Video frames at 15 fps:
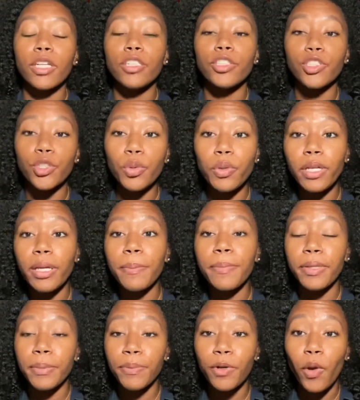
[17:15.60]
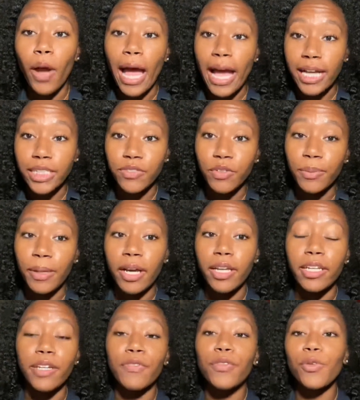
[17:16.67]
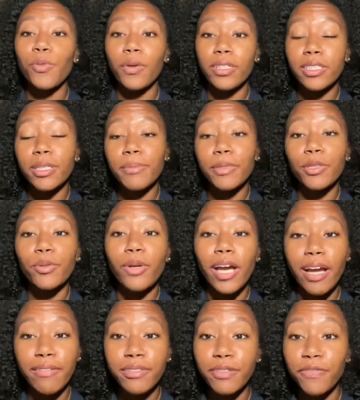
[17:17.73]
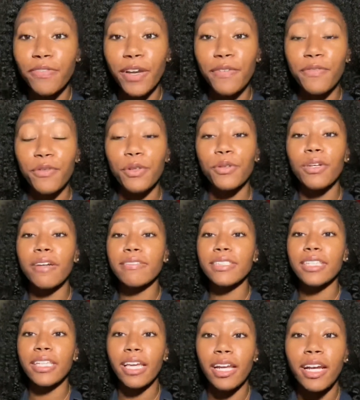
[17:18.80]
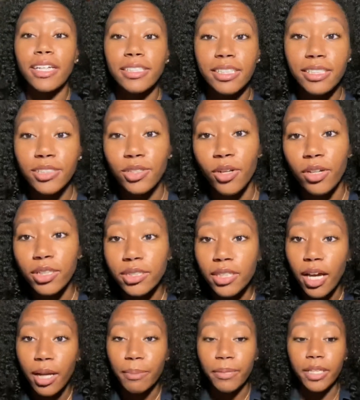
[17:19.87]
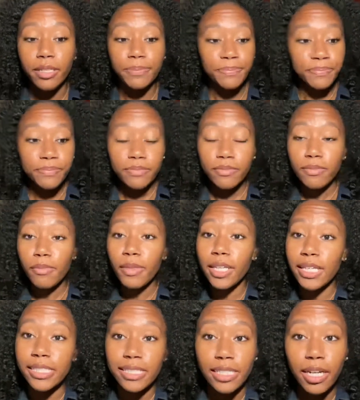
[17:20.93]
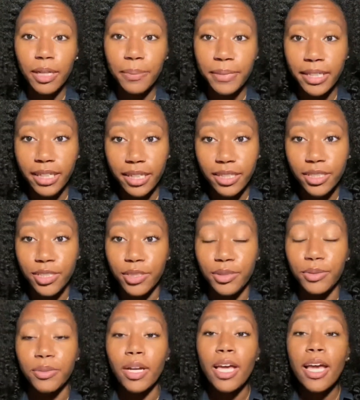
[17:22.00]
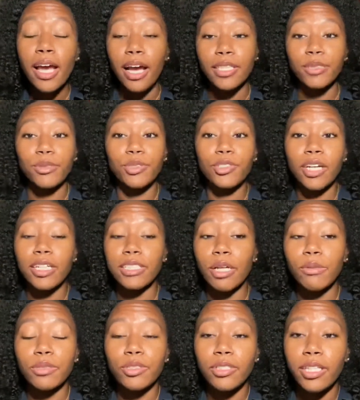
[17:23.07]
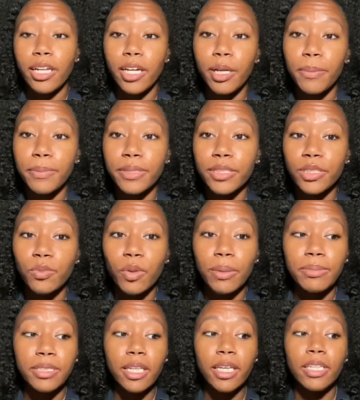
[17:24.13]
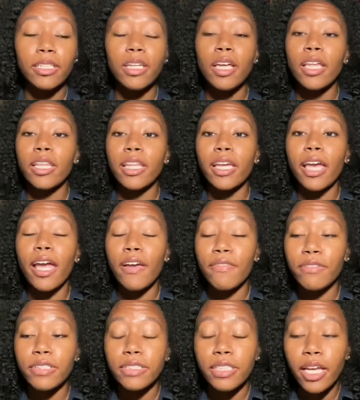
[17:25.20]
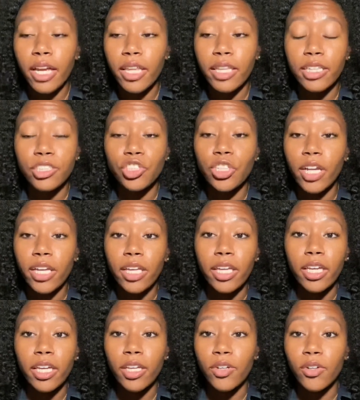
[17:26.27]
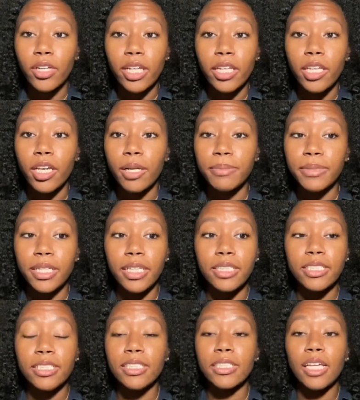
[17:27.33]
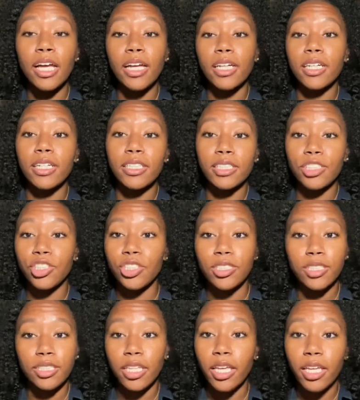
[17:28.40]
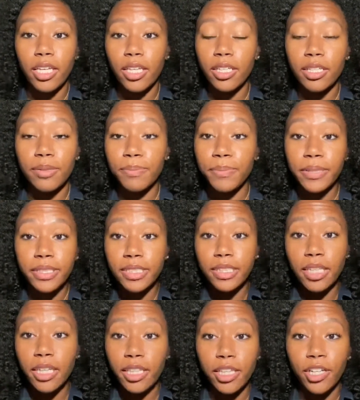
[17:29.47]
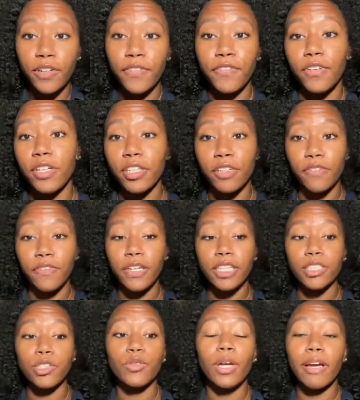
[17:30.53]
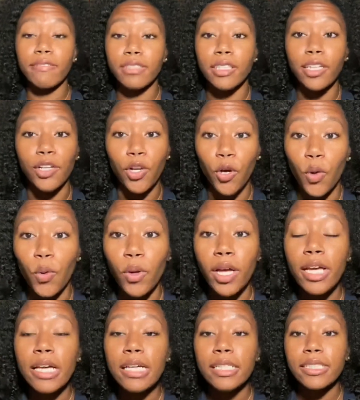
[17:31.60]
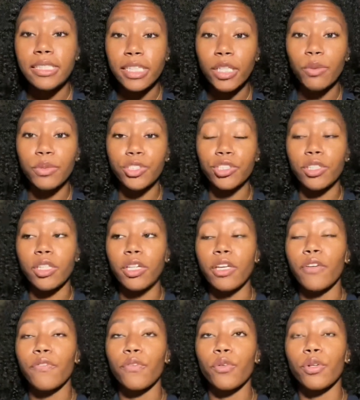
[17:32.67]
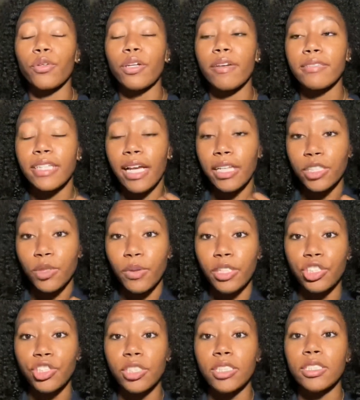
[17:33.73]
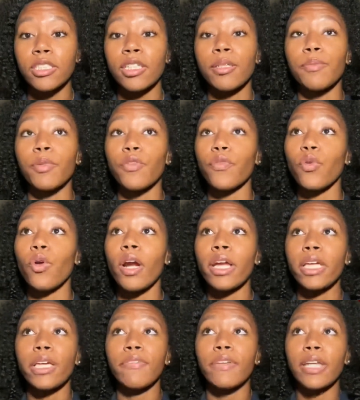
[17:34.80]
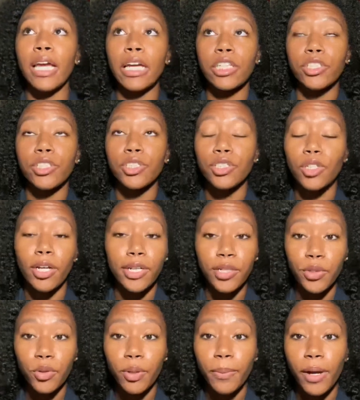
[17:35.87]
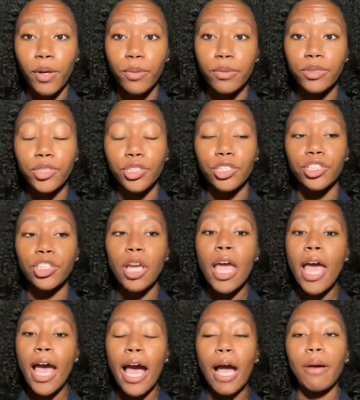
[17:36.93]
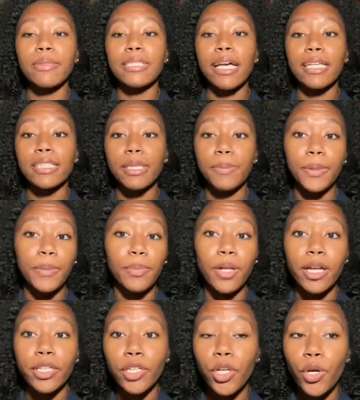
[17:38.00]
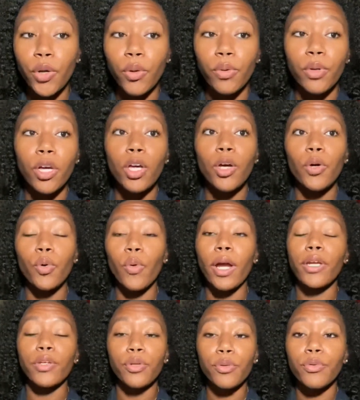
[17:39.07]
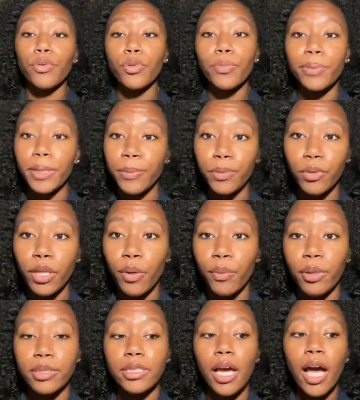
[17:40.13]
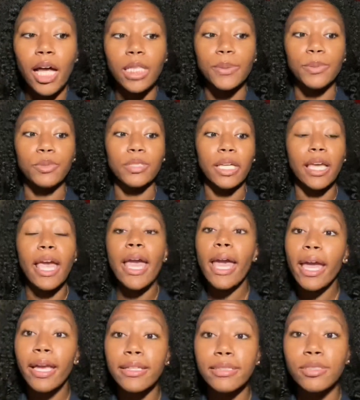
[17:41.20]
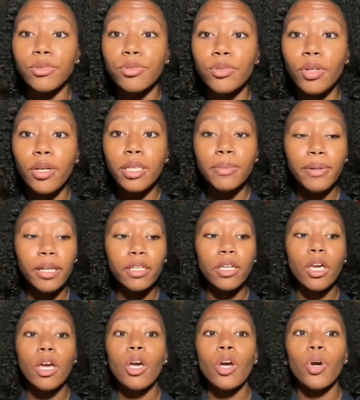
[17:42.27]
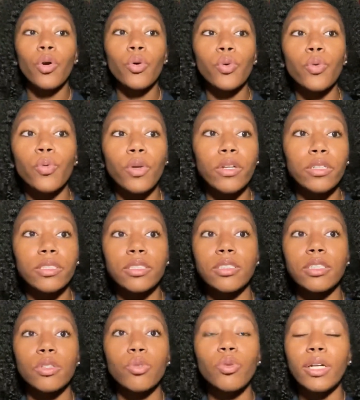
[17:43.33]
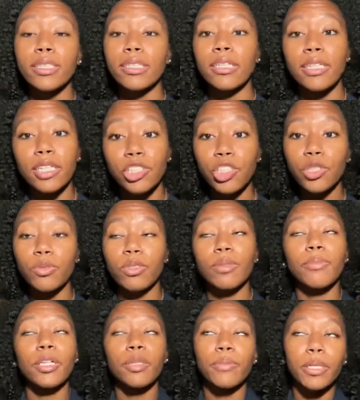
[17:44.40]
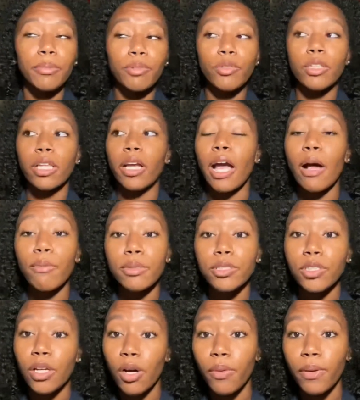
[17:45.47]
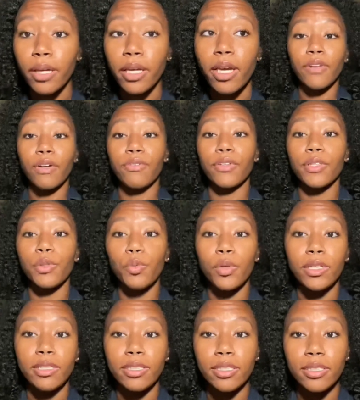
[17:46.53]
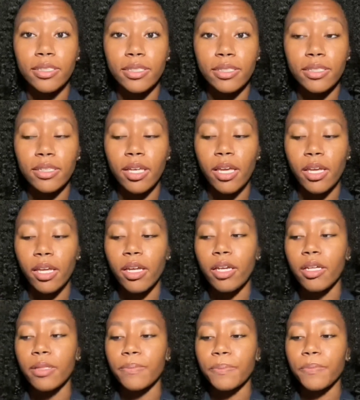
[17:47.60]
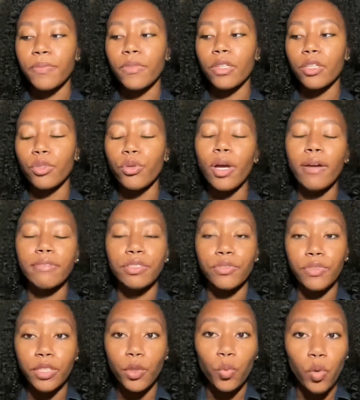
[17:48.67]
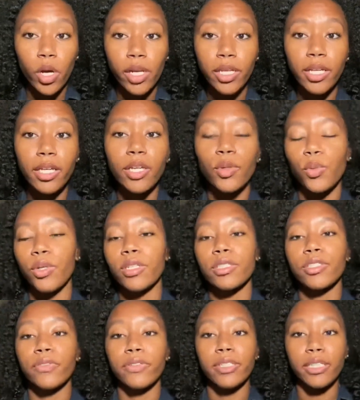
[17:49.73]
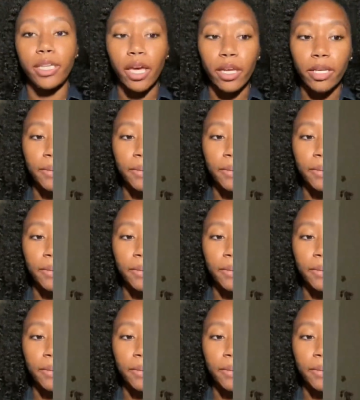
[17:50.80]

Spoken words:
do it and be proactive about it. If you want something, you have to fight for it. You have to get it. I say this all the time. Like, it's not going to be handed to you. I told you guys I was on that company's website like every day, like checking in on any updates. It's not gonna just like be sitting there in front of your face. You have to like go seek what you're looking for, and you have to ask questions. And before I even actually started doing my own search, I was asking people I know, who I knew people that worked in hospitals, like, hey, do you know anybody who has connections with the mother baby? And like, I really wanted this, and you have to really want it in order to really get it.